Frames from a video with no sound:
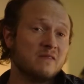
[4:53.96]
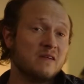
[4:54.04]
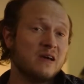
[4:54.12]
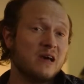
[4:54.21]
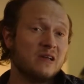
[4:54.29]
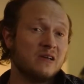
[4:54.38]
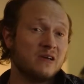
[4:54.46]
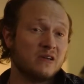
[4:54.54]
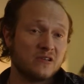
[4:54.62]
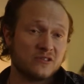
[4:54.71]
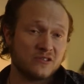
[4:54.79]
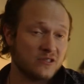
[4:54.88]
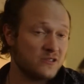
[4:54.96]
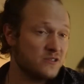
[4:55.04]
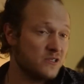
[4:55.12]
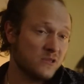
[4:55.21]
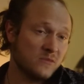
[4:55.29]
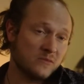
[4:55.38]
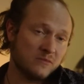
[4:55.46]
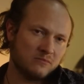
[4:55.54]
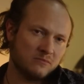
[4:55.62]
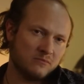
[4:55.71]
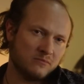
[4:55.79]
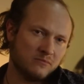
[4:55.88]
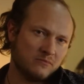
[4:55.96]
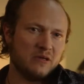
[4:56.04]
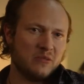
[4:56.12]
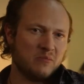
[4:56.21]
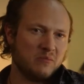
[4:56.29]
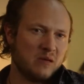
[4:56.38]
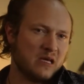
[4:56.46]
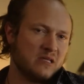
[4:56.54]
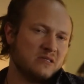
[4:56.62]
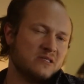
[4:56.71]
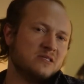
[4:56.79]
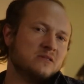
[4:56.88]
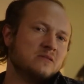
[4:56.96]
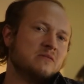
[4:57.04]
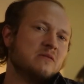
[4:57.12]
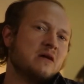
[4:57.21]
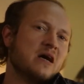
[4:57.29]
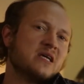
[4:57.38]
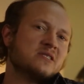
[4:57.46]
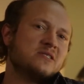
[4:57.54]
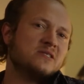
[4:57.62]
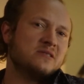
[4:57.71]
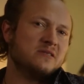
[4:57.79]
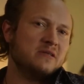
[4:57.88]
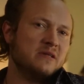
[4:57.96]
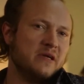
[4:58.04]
so he doesn't deserve the cash now. Kate and Brandon have a chat on their way from the hideout,